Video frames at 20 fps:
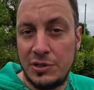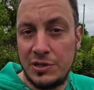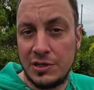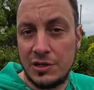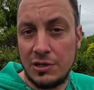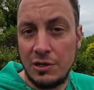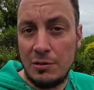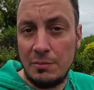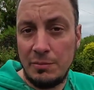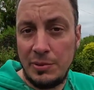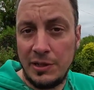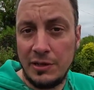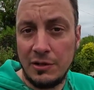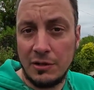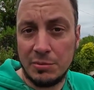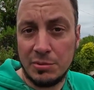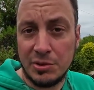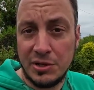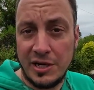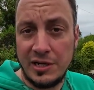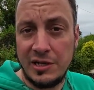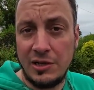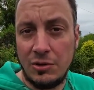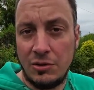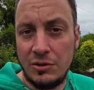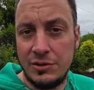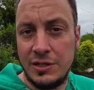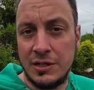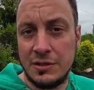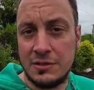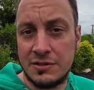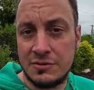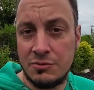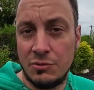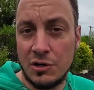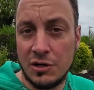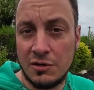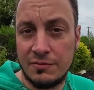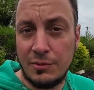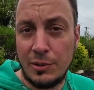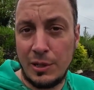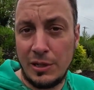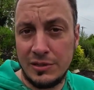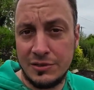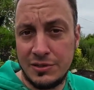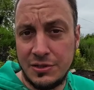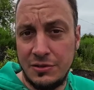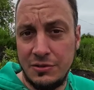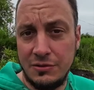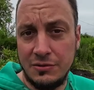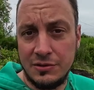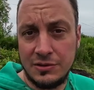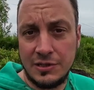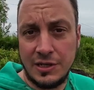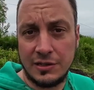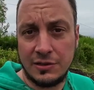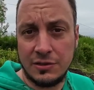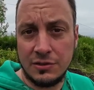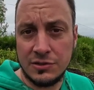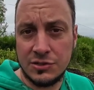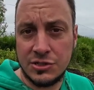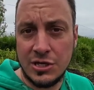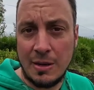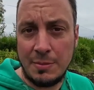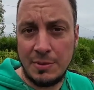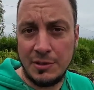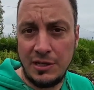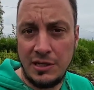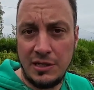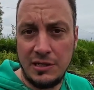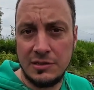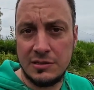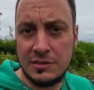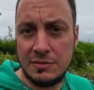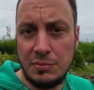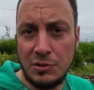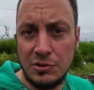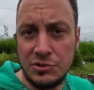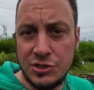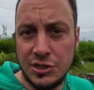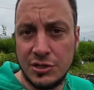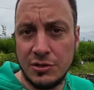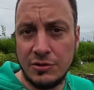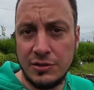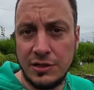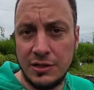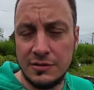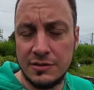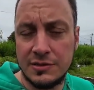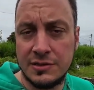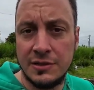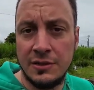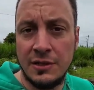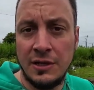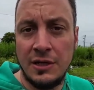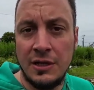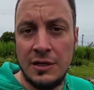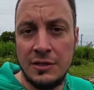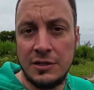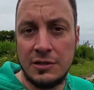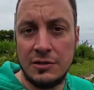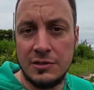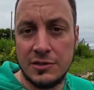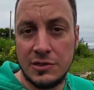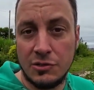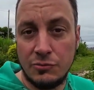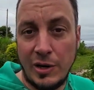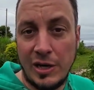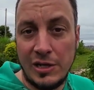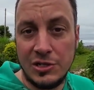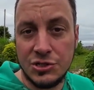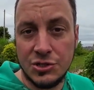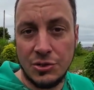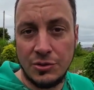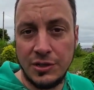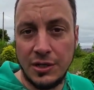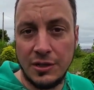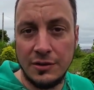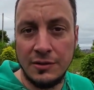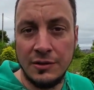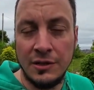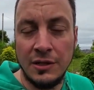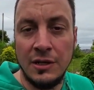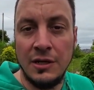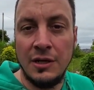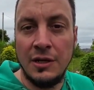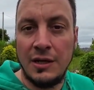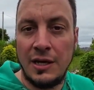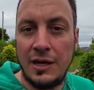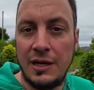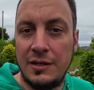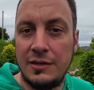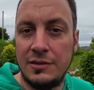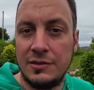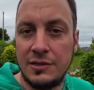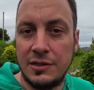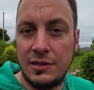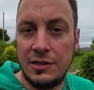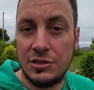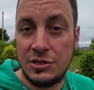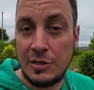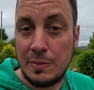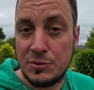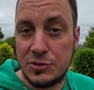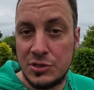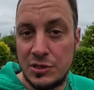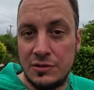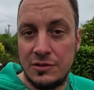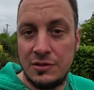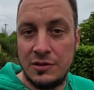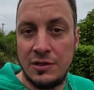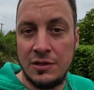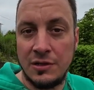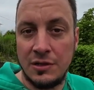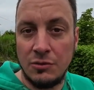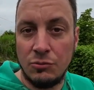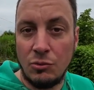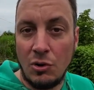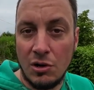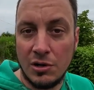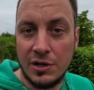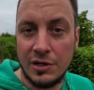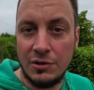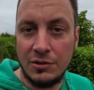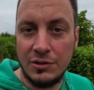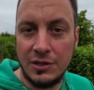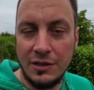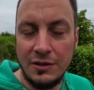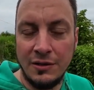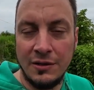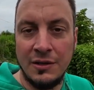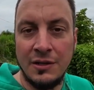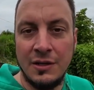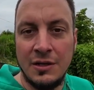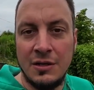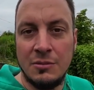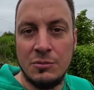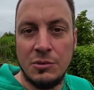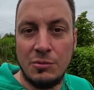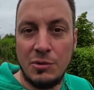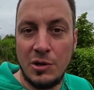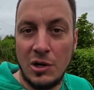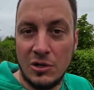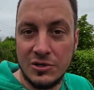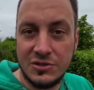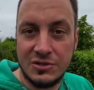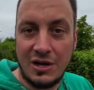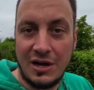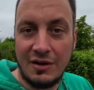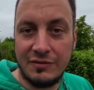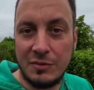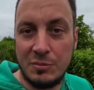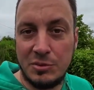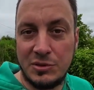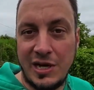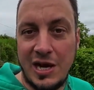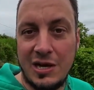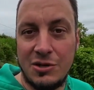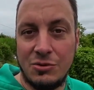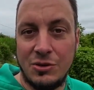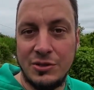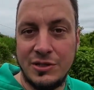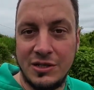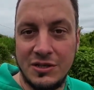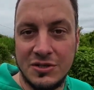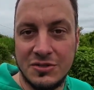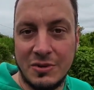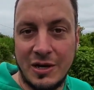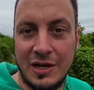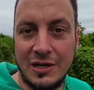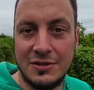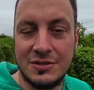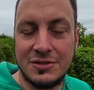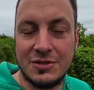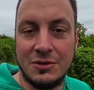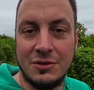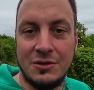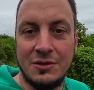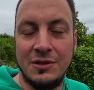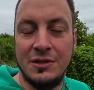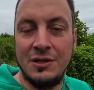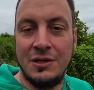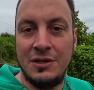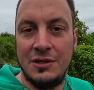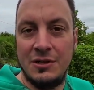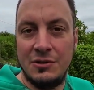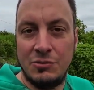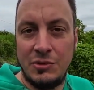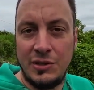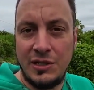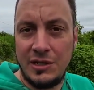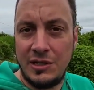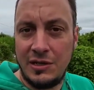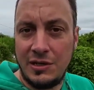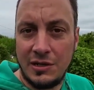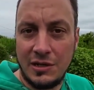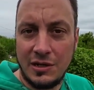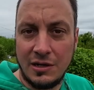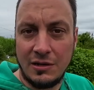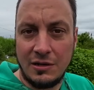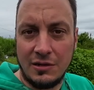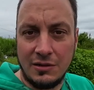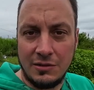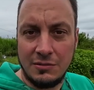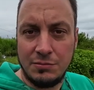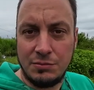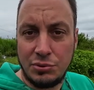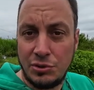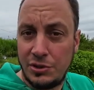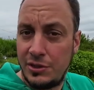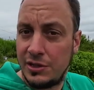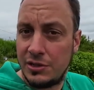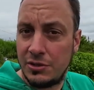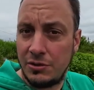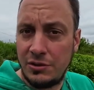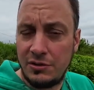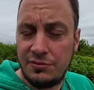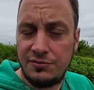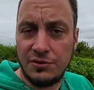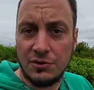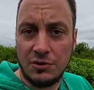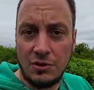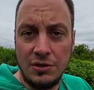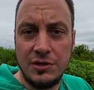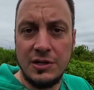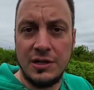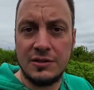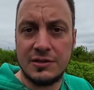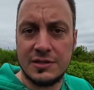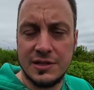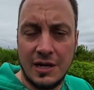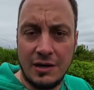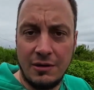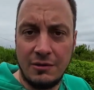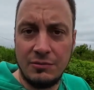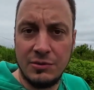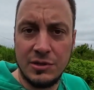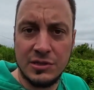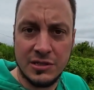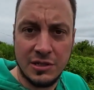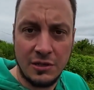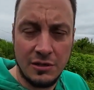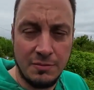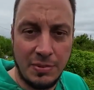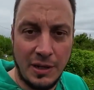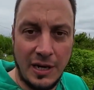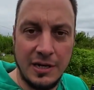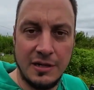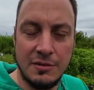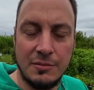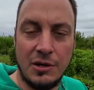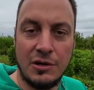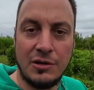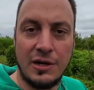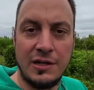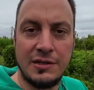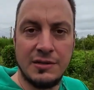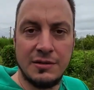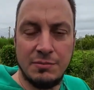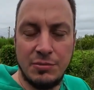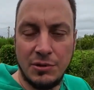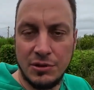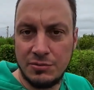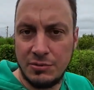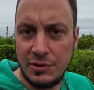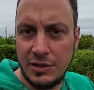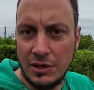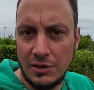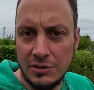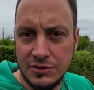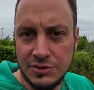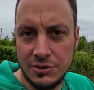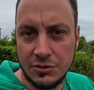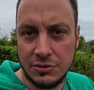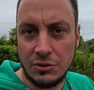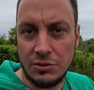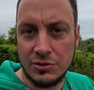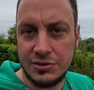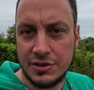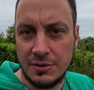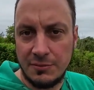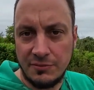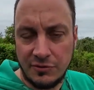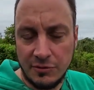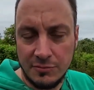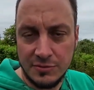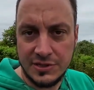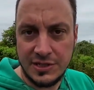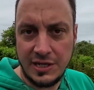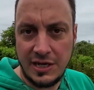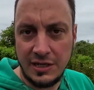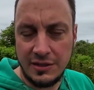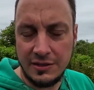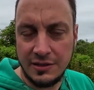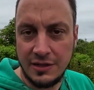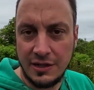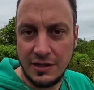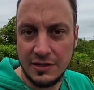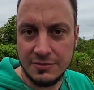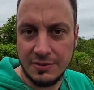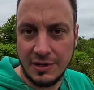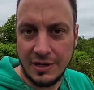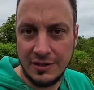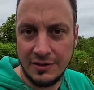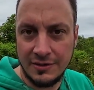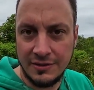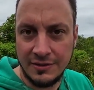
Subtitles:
Clumping or perennial onions work well too. Like there's Japanese bunching onions, there is the Welsh onion and the Egyptian walking onion. But we also have the potato onion as well. So we are pretty good for onions now. We still buy them all right, but we also grow some from seed as well.